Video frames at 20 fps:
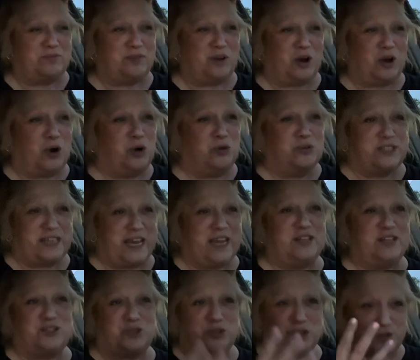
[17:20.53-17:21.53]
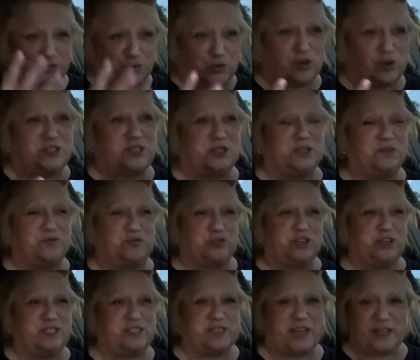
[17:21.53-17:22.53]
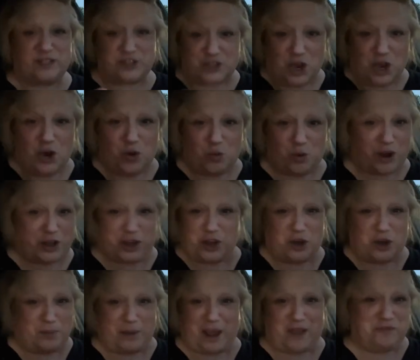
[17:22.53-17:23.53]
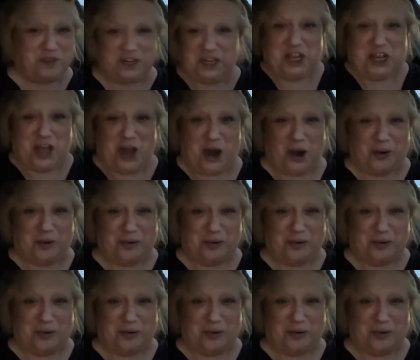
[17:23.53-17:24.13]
whole day to those four deliveries and working on my video.